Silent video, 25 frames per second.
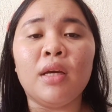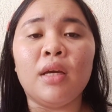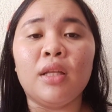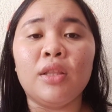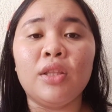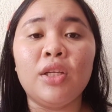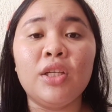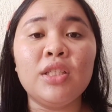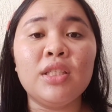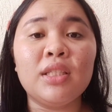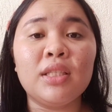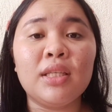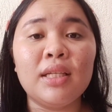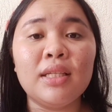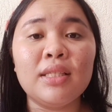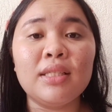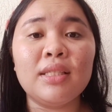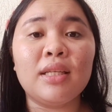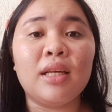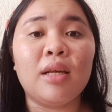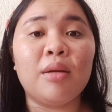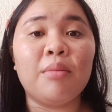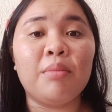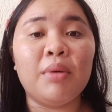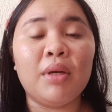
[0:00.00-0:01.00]
their skills
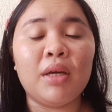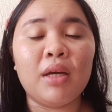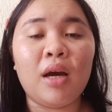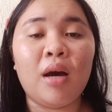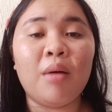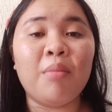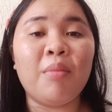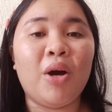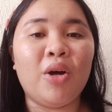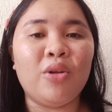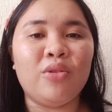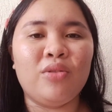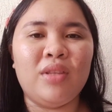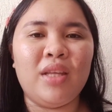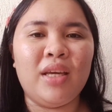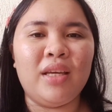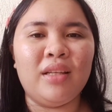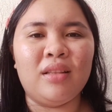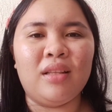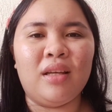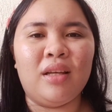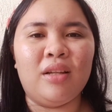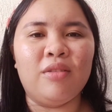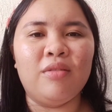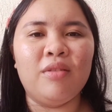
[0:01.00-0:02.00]
can become
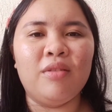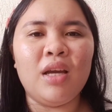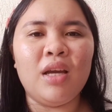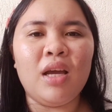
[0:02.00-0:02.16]
outdated.